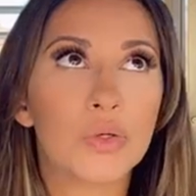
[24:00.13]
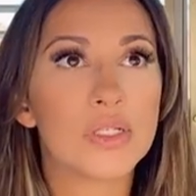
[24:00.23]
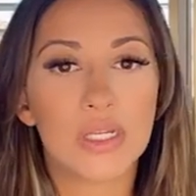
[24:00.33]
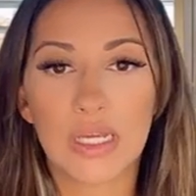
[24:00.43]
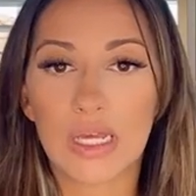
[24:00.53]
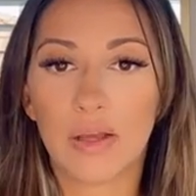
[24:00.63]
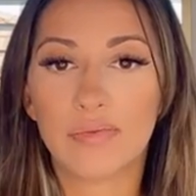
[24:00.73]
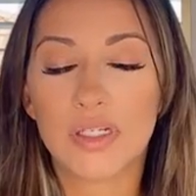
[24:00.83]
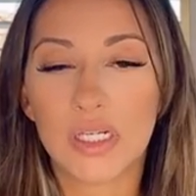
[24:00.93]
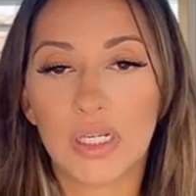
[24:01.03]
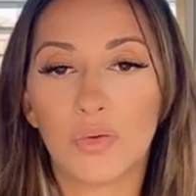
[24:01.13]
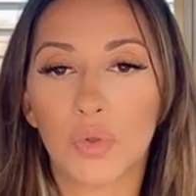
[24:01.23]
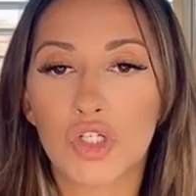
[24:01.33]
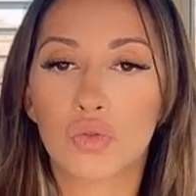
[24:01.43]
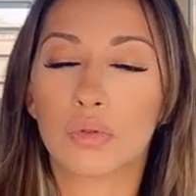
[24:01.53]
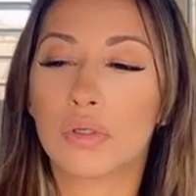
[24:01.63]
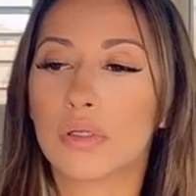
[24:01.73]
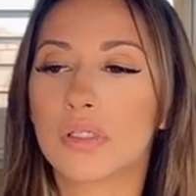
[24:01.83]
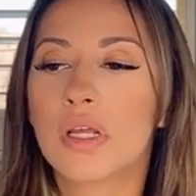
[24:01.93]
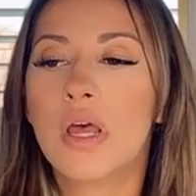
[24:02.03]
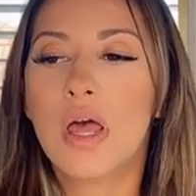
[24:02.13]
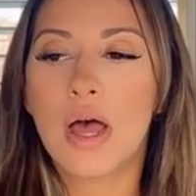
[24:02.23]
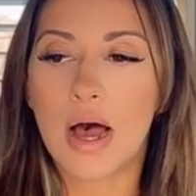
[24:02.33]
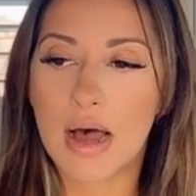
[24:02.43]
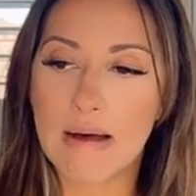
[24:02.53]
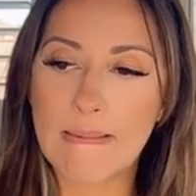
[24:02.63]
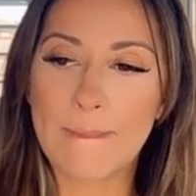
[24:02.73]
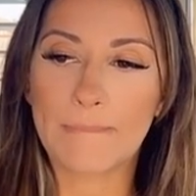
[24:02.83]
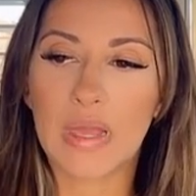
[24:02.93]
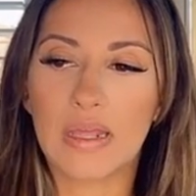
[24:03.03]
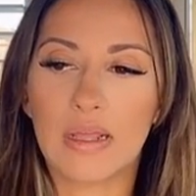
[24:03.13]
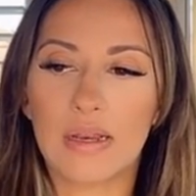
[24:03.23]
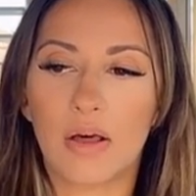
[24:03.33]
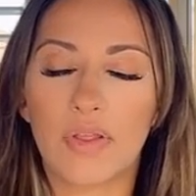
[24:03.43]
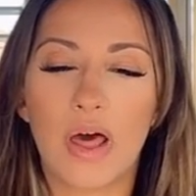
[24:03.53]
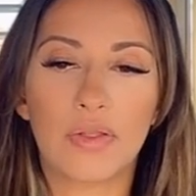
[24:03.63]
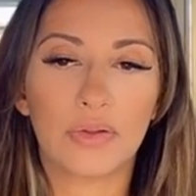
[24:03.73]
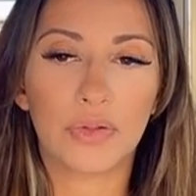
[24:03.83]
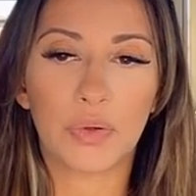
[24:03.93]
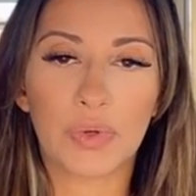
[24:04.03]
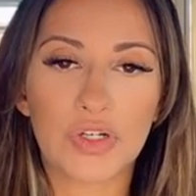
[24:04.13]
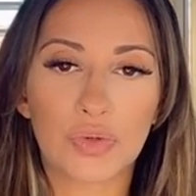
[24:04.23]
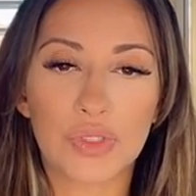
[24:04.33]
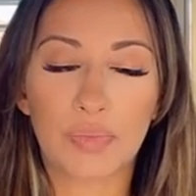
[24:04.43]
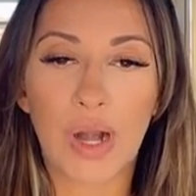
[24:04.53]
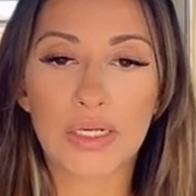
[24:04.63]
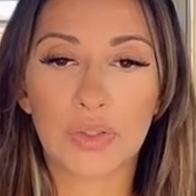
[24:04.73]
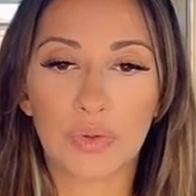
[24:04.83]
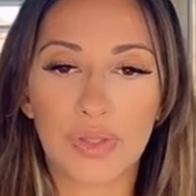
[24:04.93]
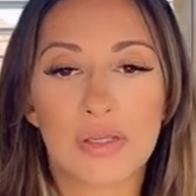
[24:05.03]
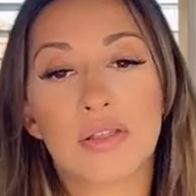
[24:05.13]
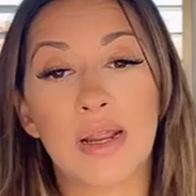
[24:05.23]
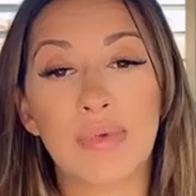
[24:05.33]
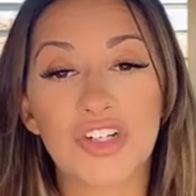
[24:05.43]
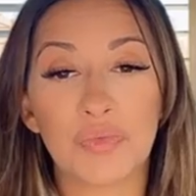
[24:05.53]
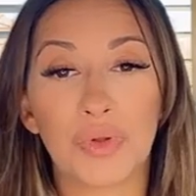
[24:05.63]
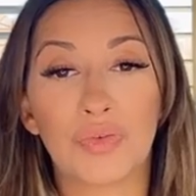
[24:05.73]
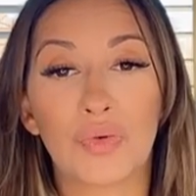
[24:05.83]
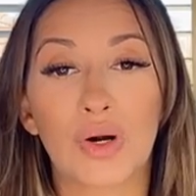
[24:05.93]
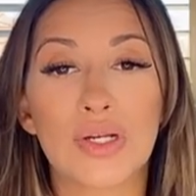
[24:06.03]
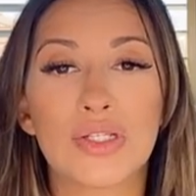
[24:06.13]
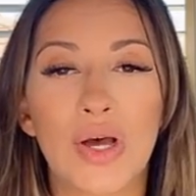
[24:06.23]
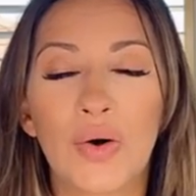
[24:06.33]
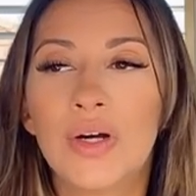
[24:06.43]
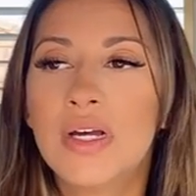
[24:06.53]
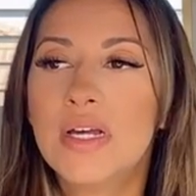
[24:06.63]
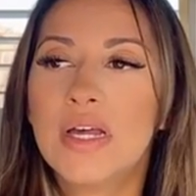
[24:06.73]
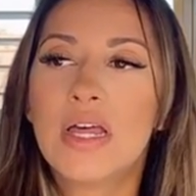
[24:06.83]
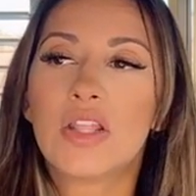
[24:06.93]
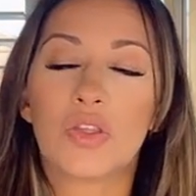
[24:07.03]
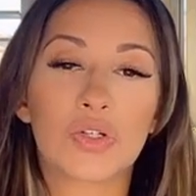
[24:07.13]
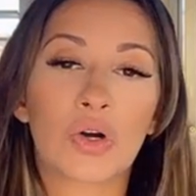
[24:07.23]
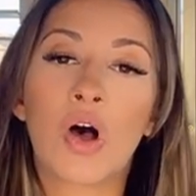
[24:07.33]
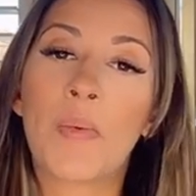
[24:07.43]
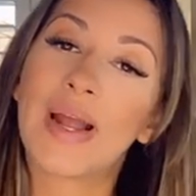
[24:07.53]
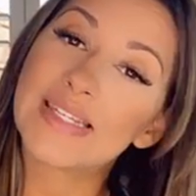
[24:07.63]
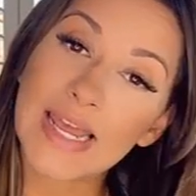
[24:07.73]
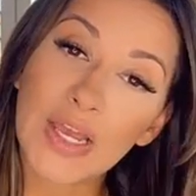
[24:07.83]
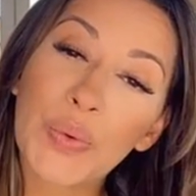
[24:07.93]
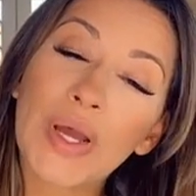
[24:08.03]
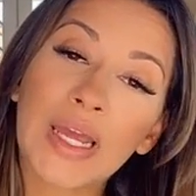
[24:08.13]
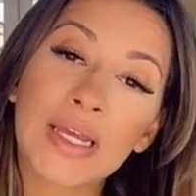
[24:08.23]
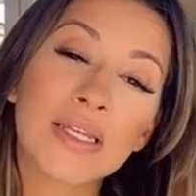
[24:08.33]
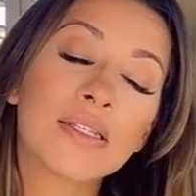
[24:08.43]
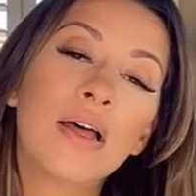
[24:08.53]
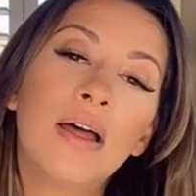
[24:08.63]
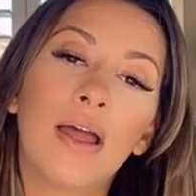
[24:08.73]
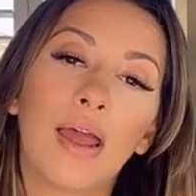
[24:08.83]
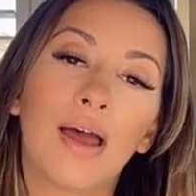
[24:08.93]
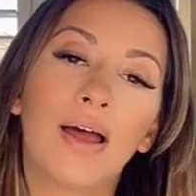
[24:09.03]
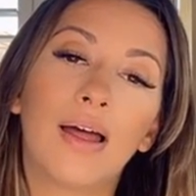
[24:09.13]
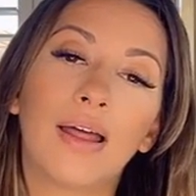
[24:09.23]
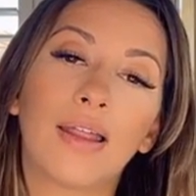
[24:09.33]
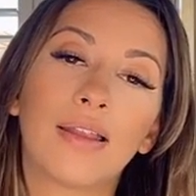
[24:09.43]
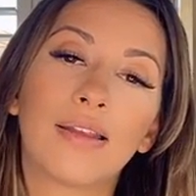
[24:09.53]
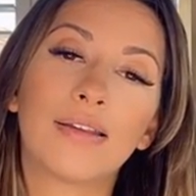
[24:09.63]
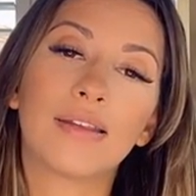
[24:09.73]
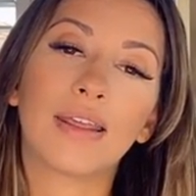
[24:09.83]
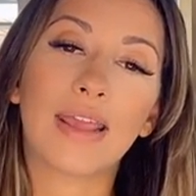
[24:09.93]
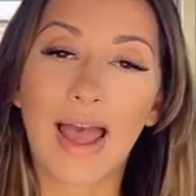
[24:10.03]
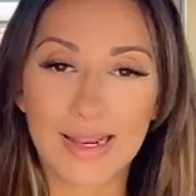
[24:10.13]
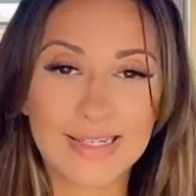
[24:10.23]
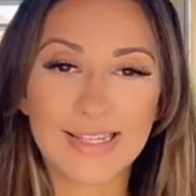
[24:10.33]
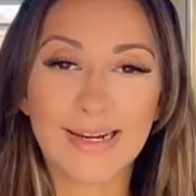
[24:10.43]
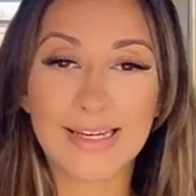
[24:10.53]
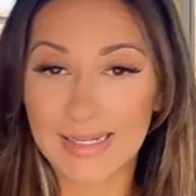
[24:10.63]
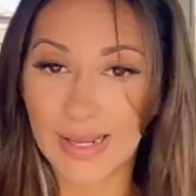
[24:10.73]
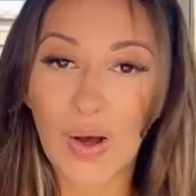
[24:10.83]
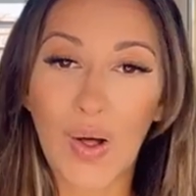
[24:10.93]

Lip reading: using EFT rituals, and all the other little rituals and practical things that I mentioned before. So those are all my takeaways. And yeah, I decided to